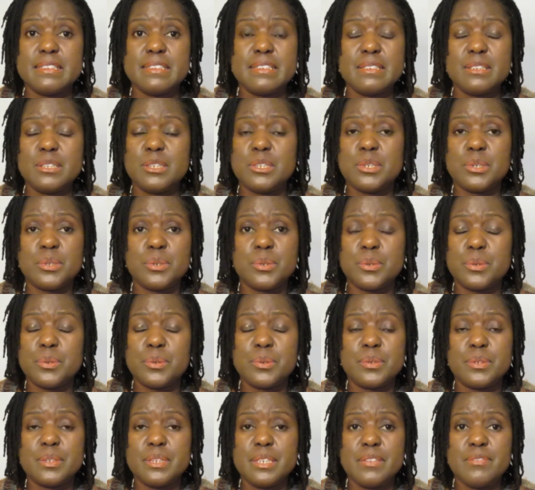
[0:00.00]
even
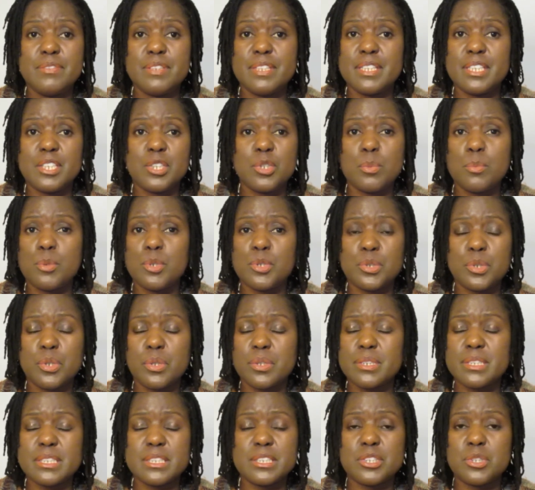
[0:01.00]
the normal
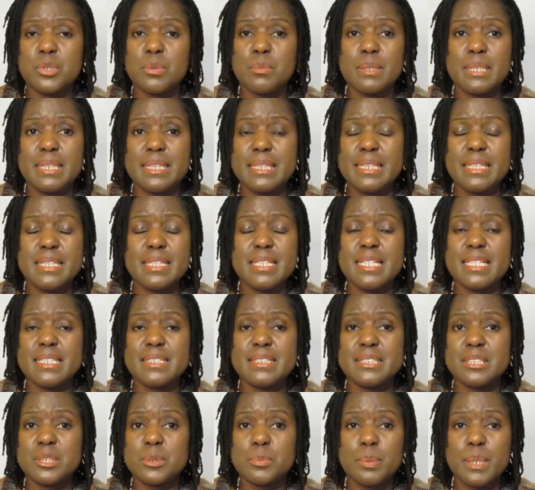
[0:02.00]
doctors, normally they are
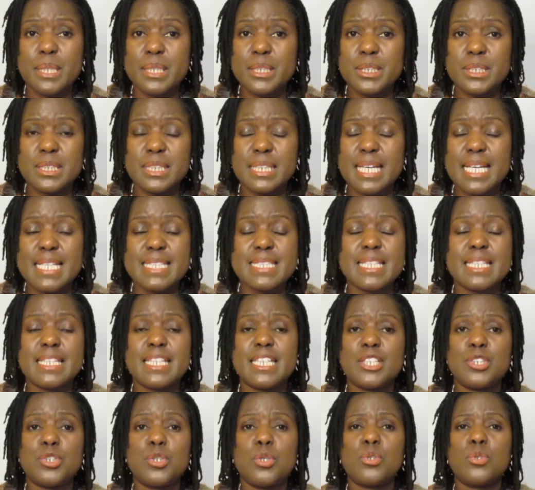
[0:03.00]
just specialized and
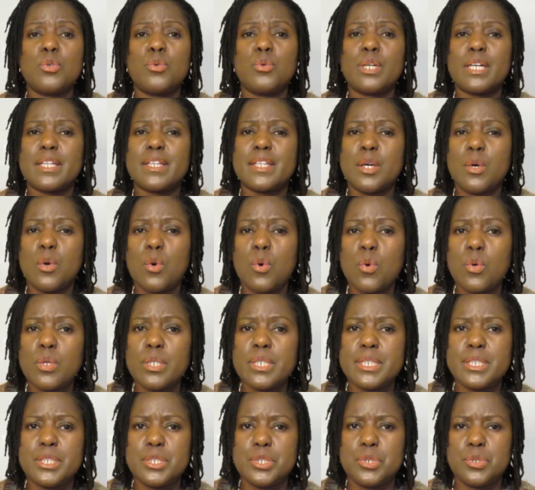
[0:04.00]
they don't look at the whole
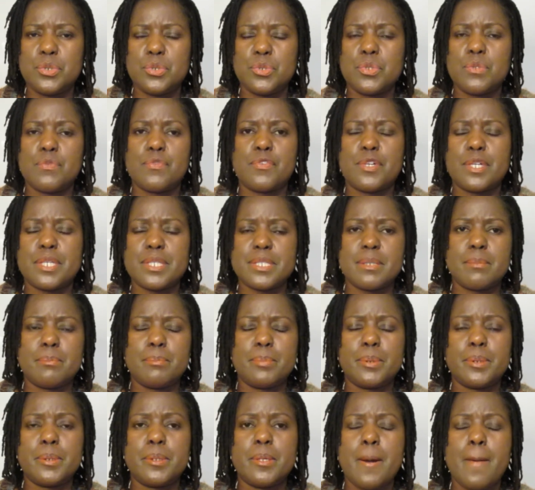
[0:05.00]
issue. So for
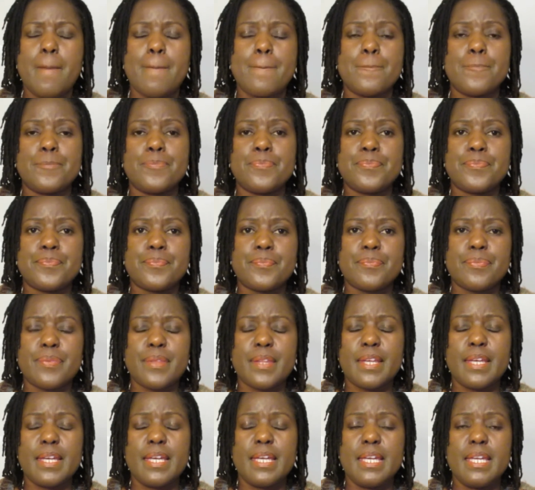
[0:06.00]
example,
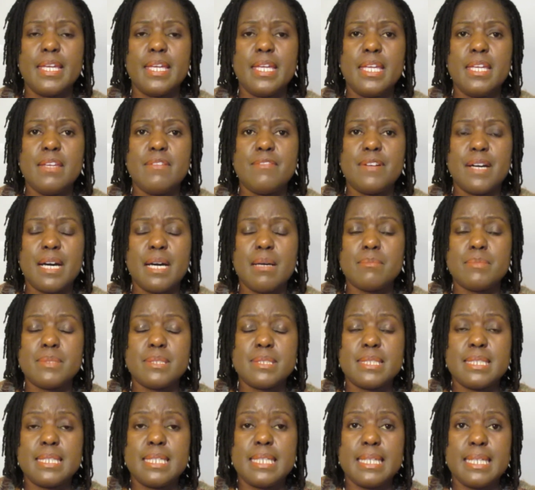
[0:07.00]
if I'm
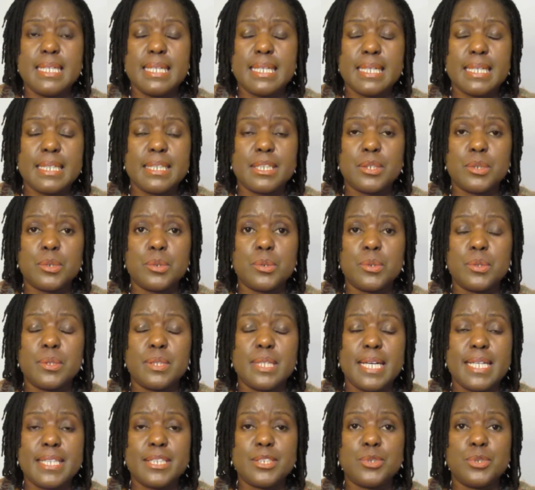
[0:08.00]
celiac and all,
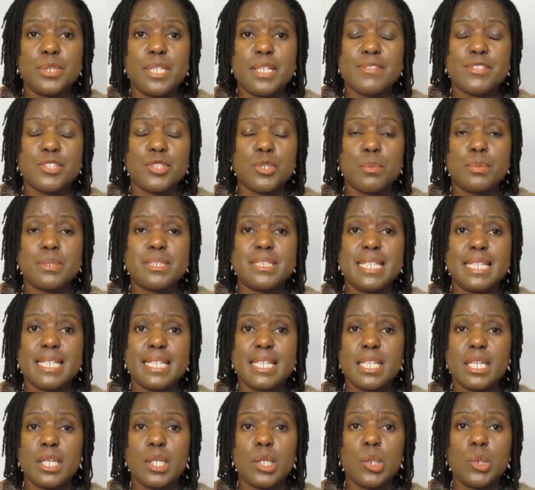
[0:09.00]
I should have stopped
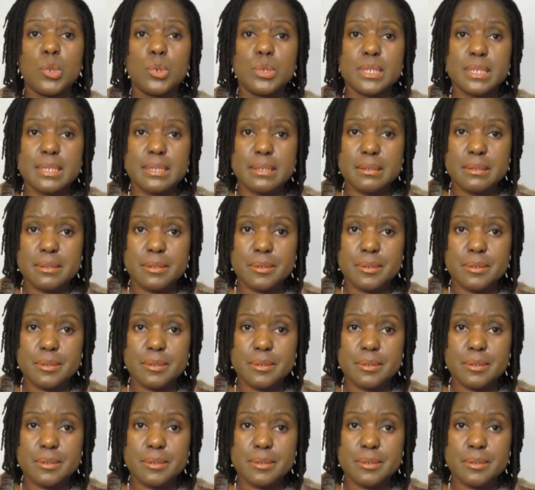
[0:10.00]
taking gluten.